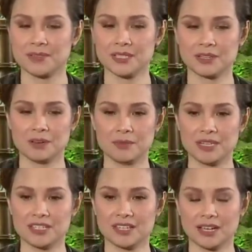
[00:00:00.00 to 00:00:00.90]
a
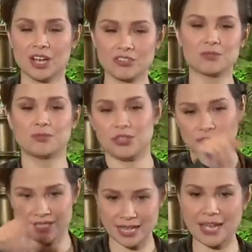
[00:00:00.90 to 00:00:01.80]
combination, it's like 100,
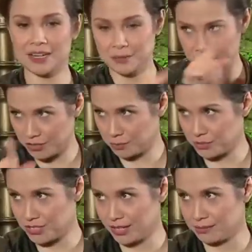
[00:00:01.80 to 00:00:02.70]
it's added up to
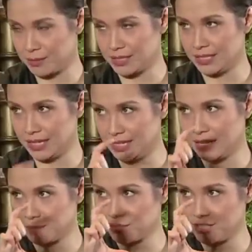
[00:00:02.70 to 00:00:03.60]
100%, but
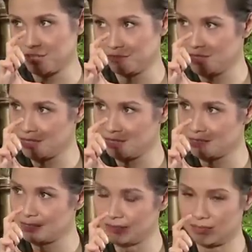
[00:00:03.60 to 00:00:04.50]
99% of it
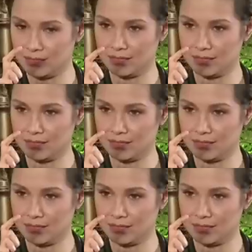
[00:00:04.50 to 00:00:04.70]
is